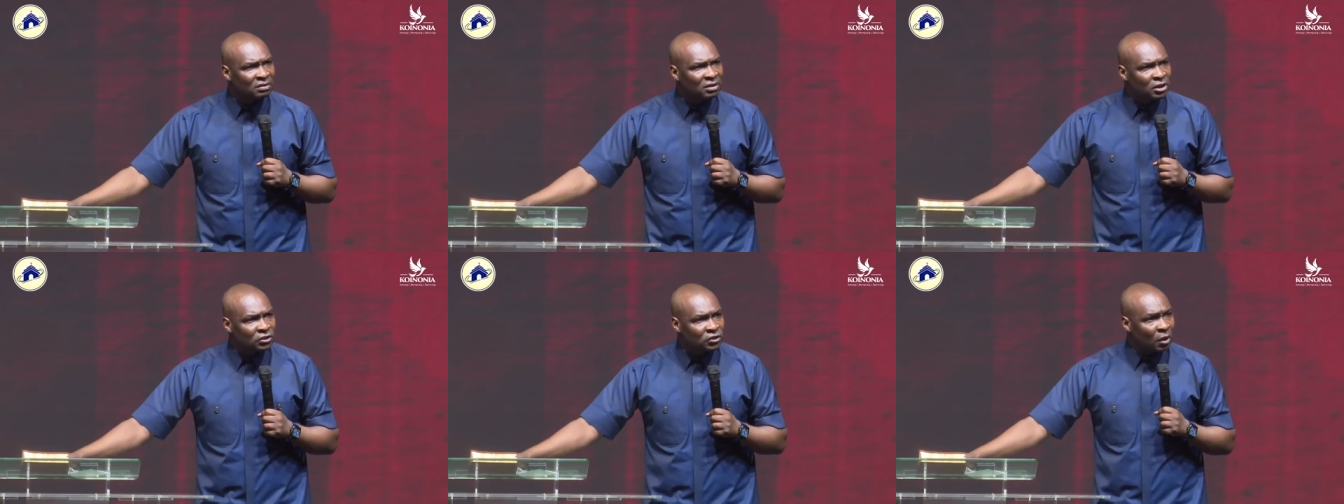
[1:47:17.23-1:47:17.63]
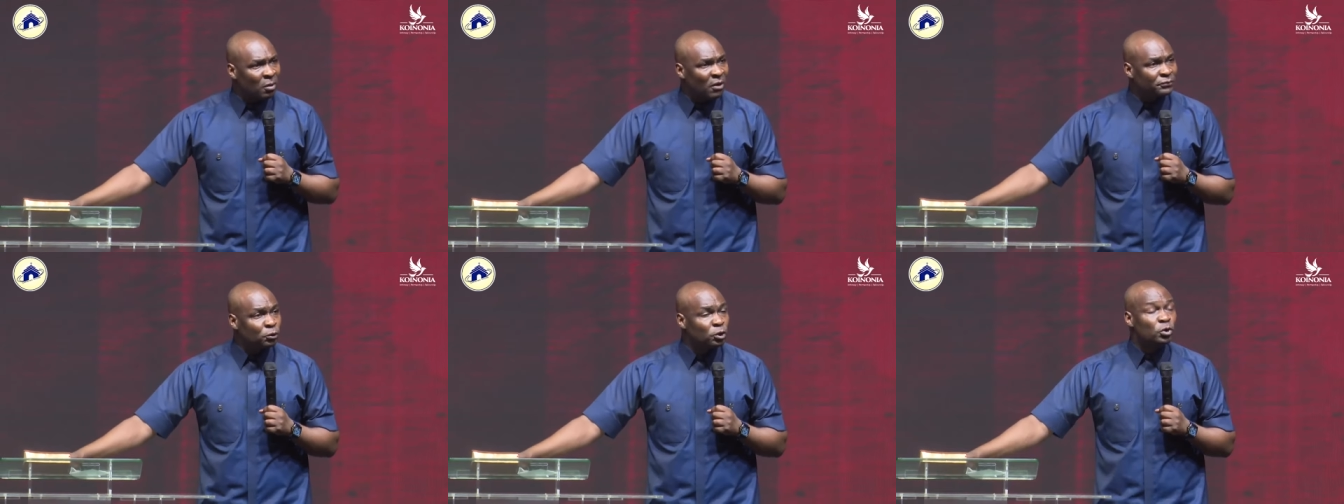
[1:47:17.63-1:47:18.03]
Some
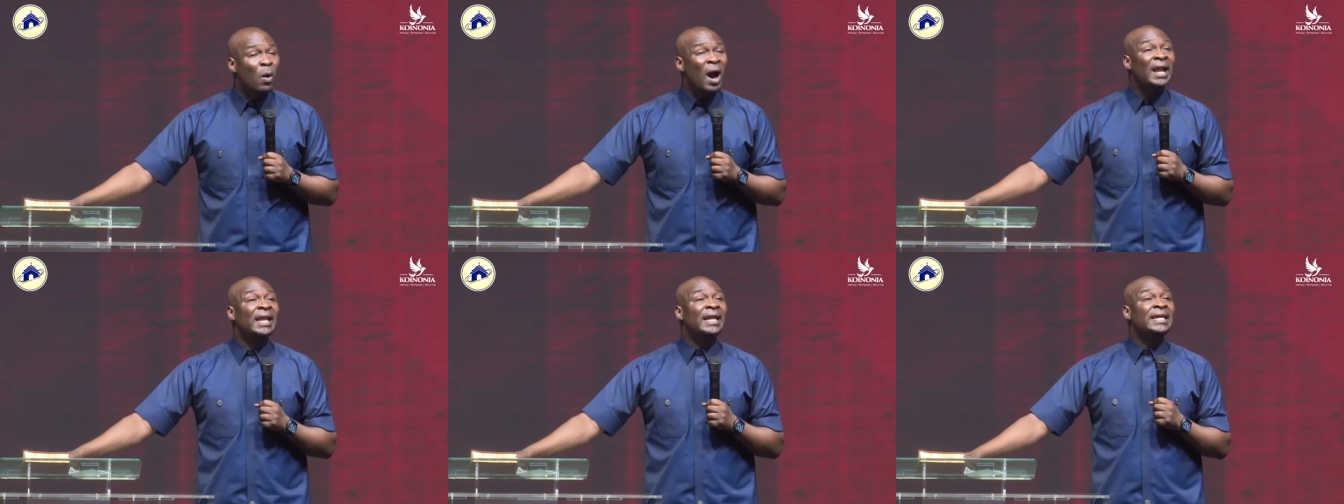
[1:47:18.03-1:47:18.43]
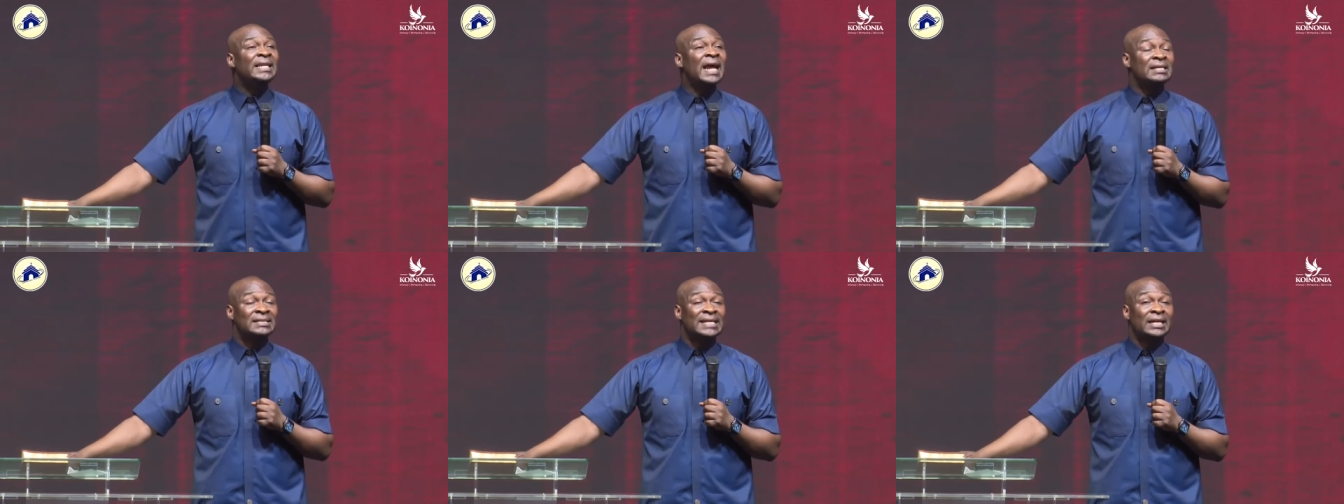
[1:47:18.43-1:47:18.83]
of you, you are
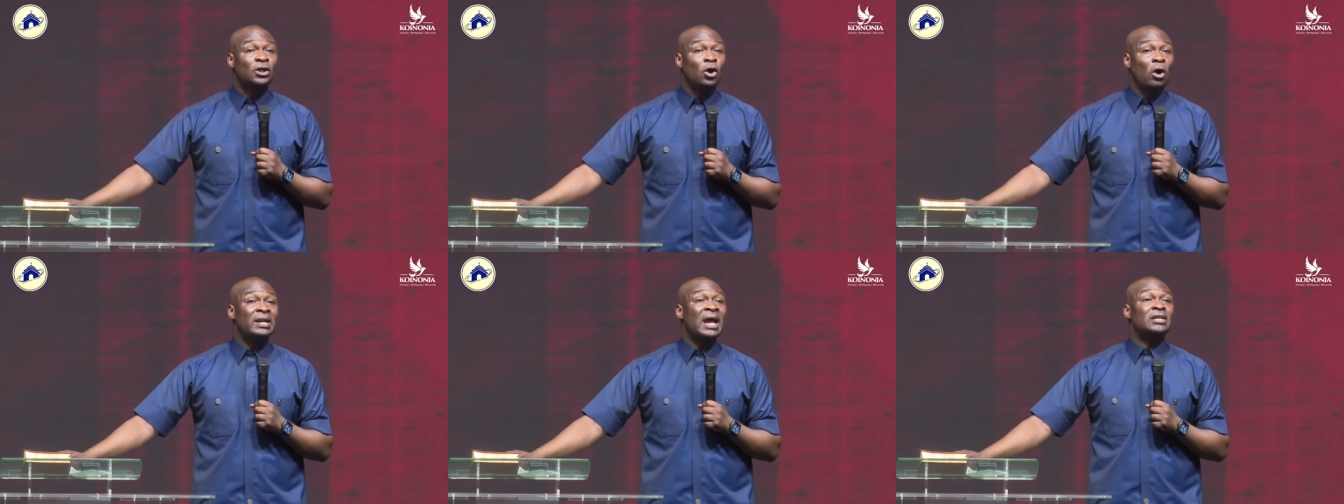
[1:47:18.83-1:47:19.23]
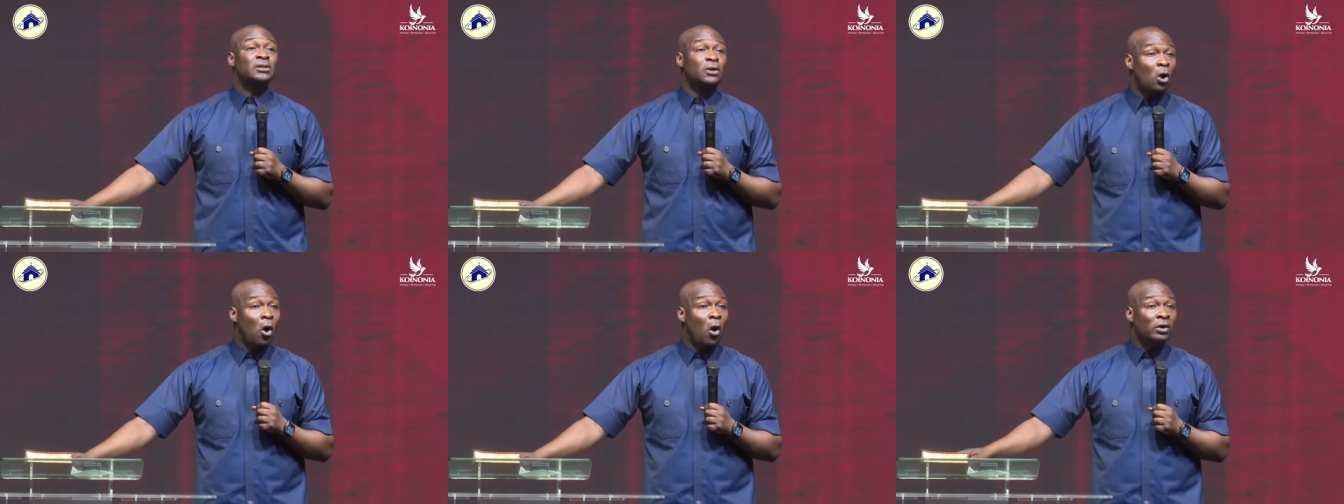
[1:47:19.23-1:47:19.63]
leaders that God has
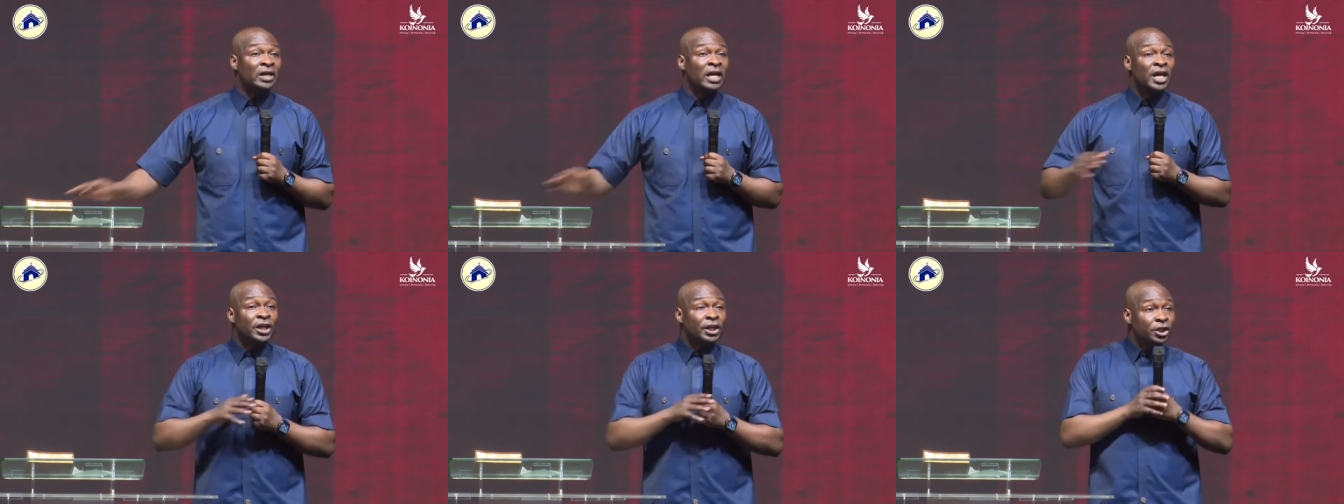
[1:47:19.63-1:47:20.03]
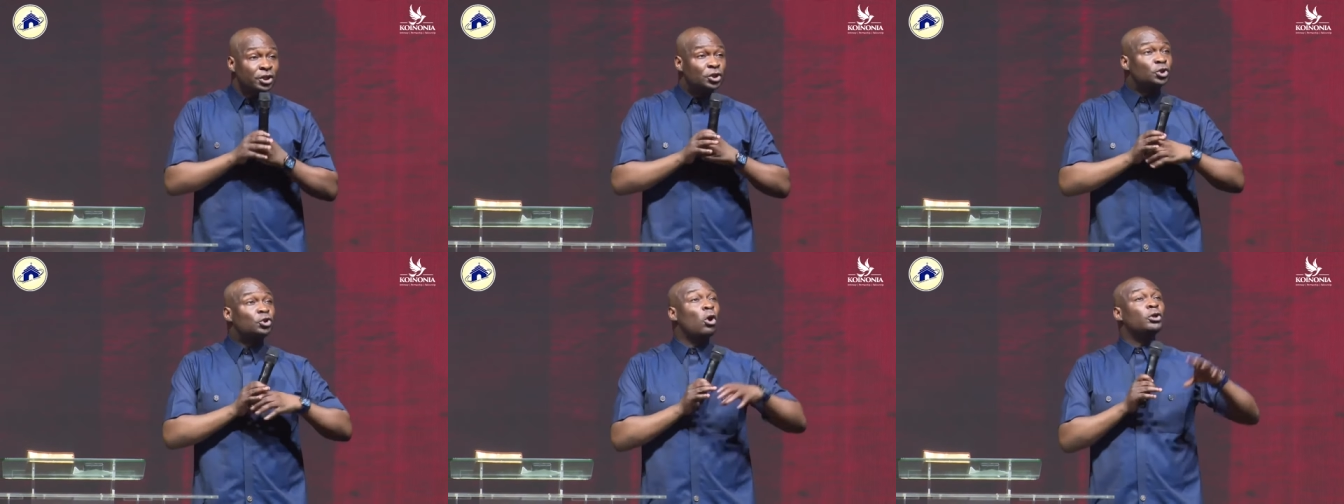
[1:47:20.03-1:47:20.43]
called. He's
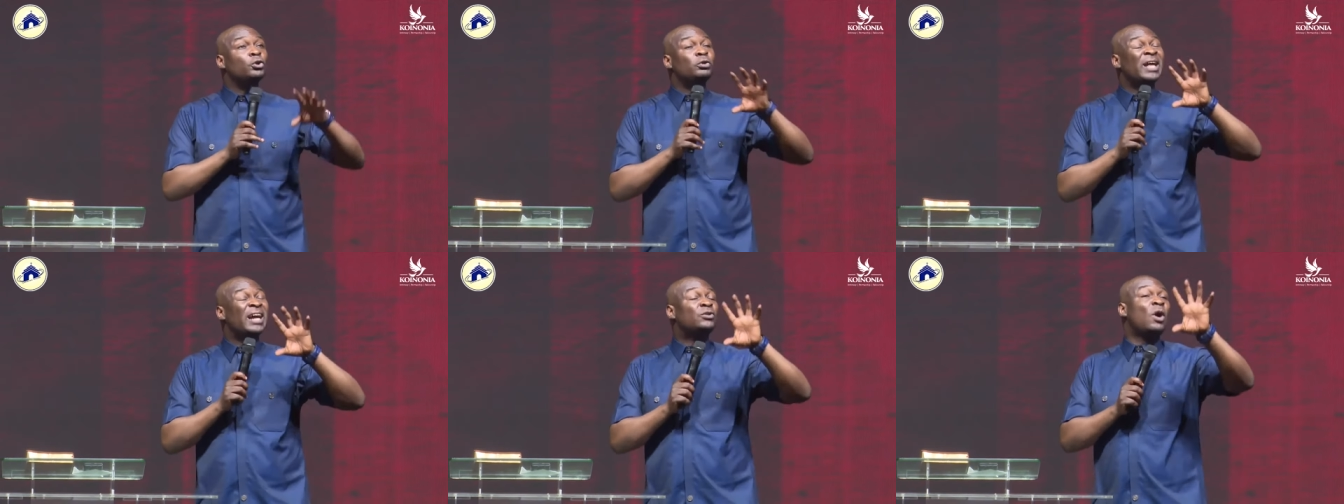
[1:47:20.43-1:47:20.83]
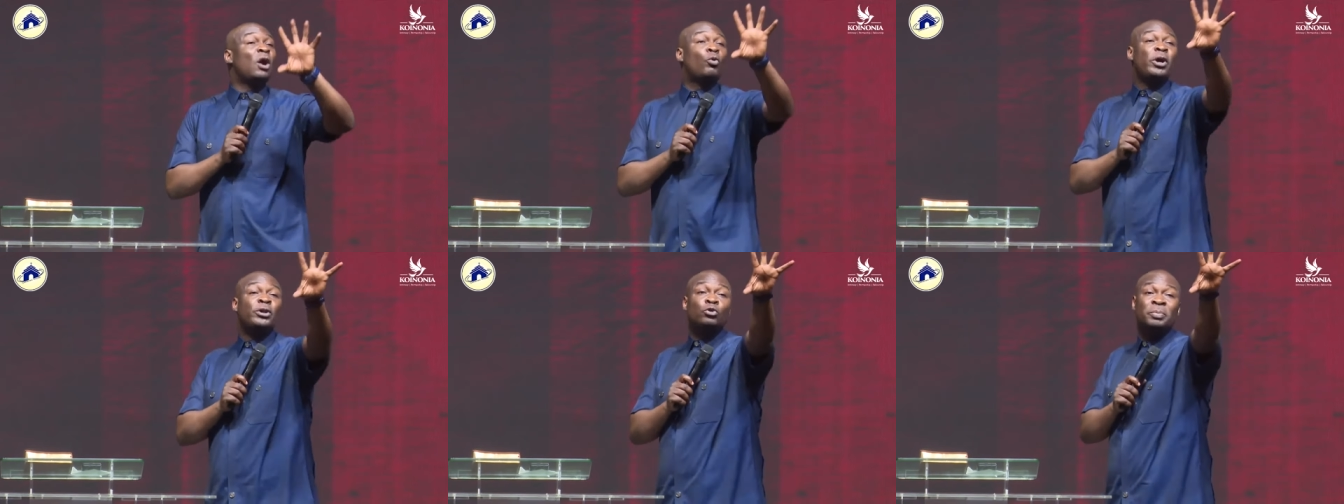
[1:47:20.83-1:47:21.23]
shown you that you are
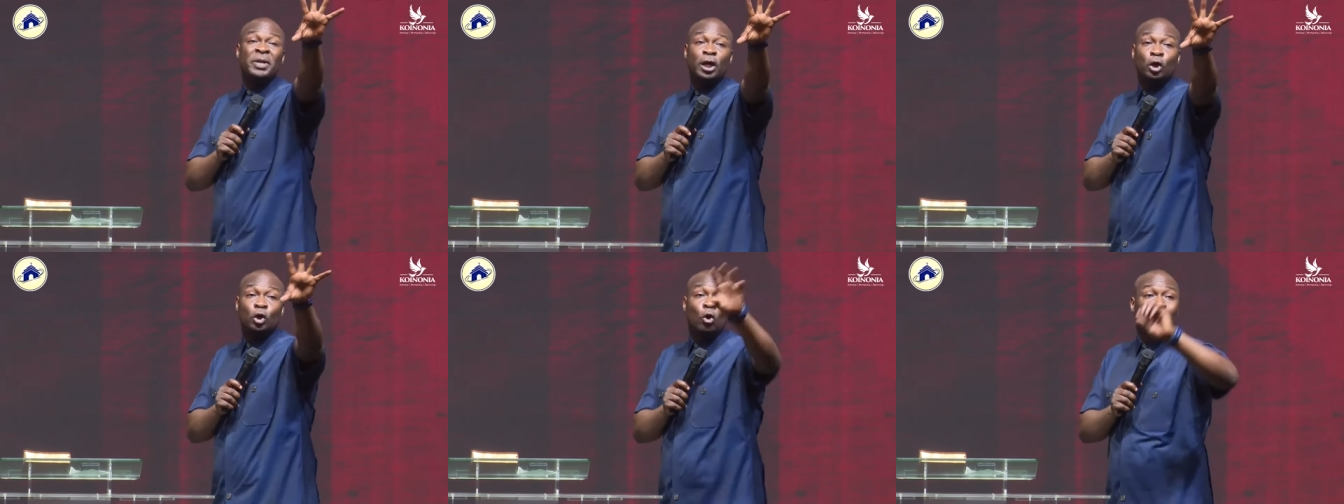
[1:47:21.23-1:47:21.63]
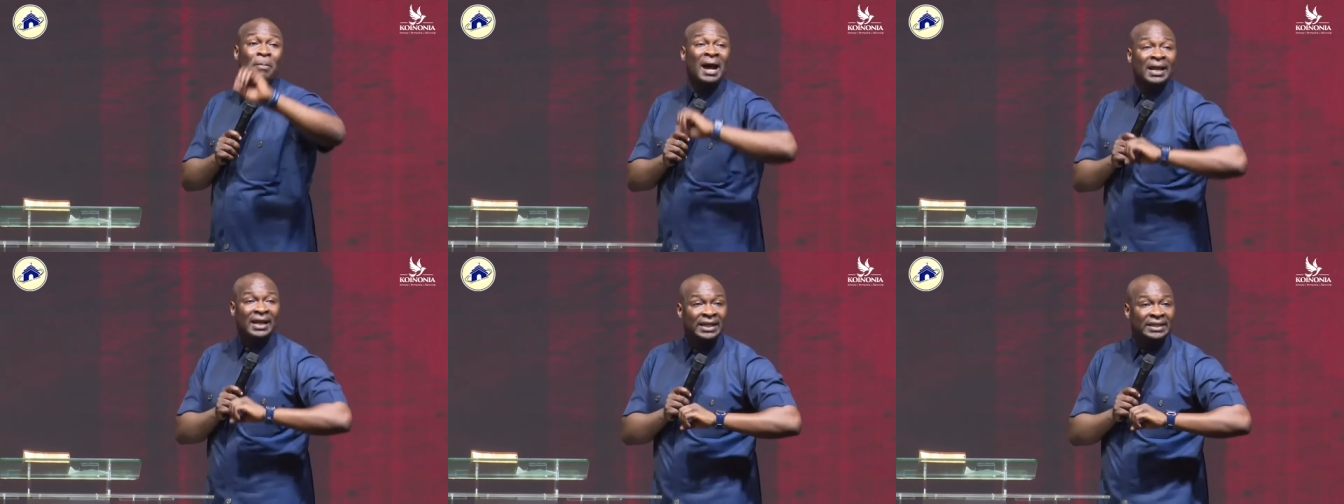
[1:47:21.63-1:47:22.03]
going to be a
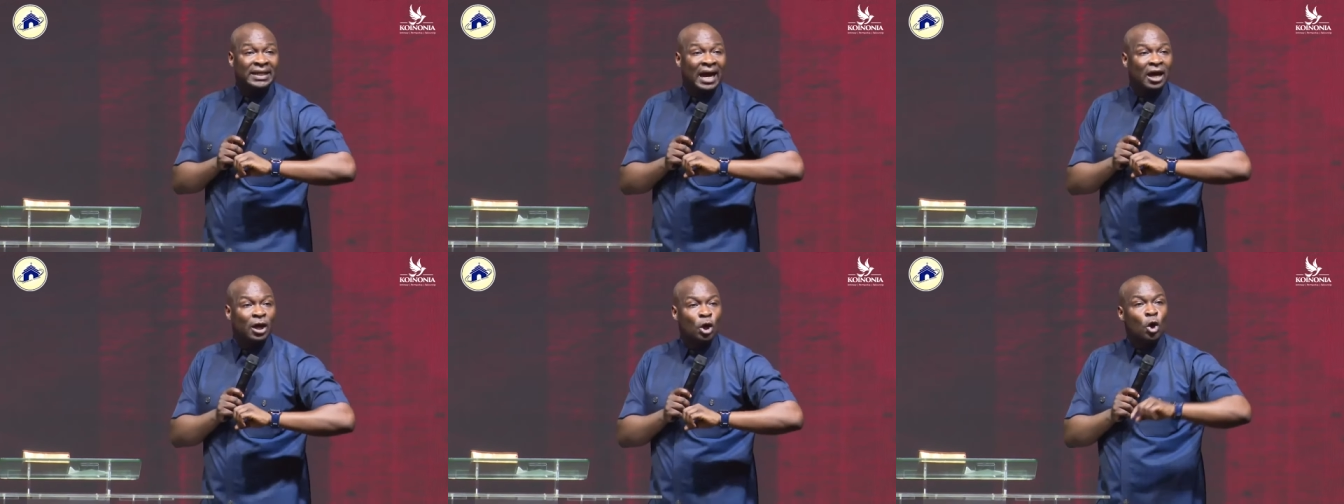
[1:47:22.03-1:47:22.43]
global leader.